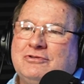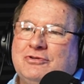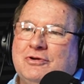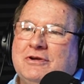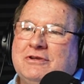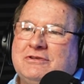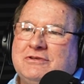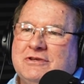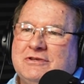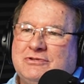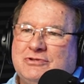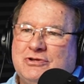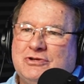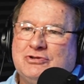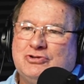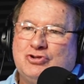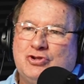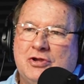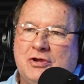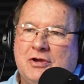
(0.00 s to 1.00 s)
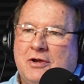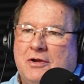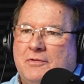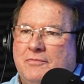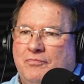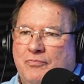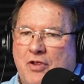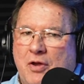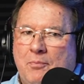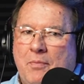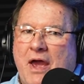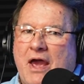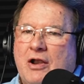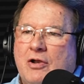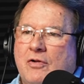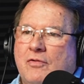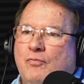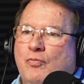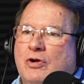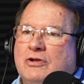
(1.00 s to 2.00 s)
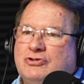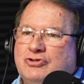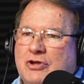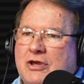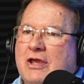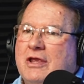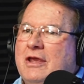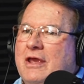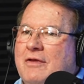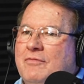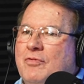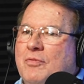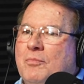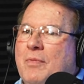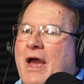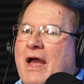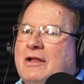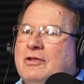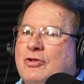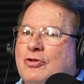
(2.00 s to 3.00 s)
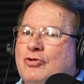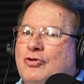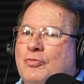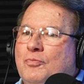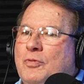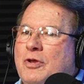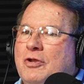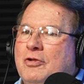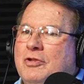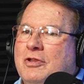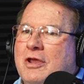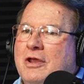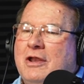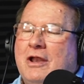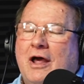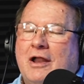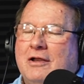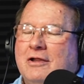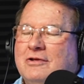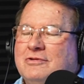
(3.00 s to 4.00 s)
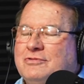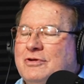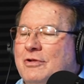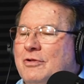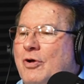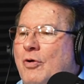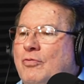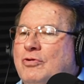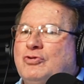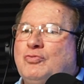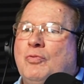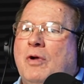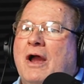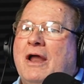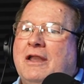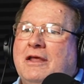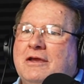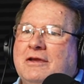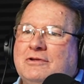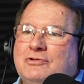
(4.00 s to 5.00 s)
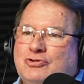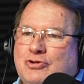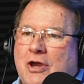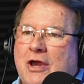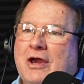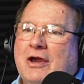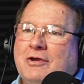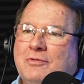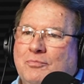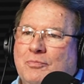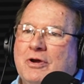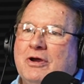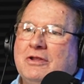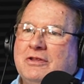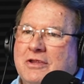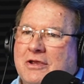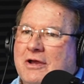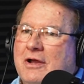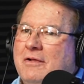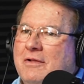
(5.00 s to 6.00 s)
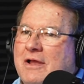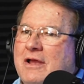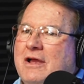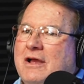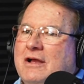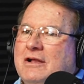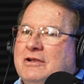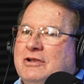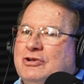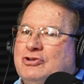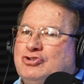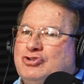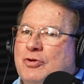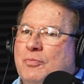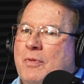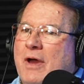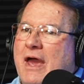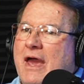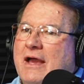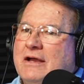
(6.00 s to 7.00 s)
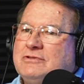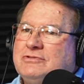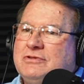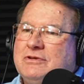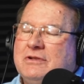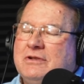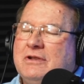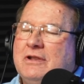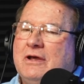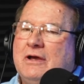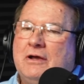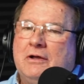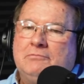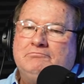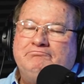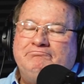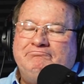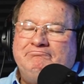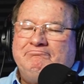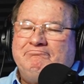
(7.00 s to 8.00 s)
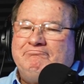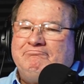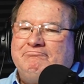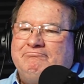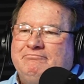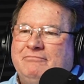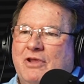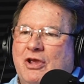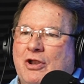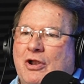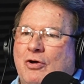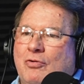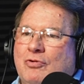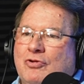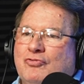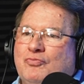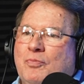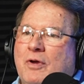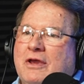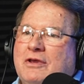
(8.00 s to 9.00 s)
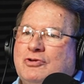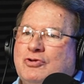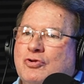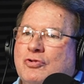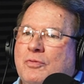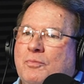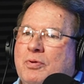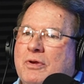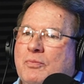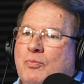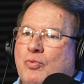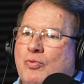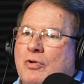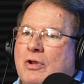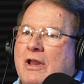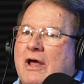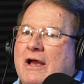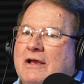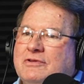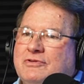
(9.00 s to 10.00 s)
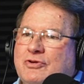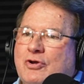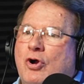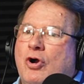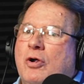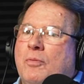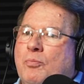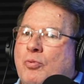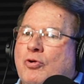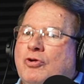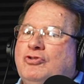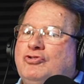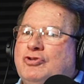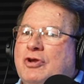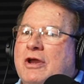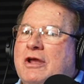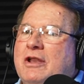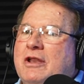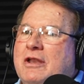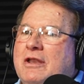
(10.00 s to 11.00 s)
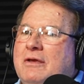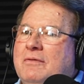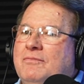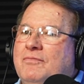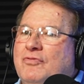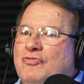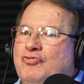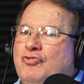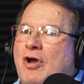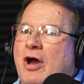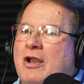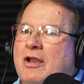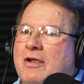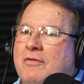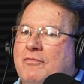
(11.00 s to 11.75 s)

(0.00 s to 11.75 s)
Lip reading: So it's just a matter of, once again, giving back to the community, not necessarily always writing a check, but just some acts, and just make sure that people realize they are appreciated, even if it's not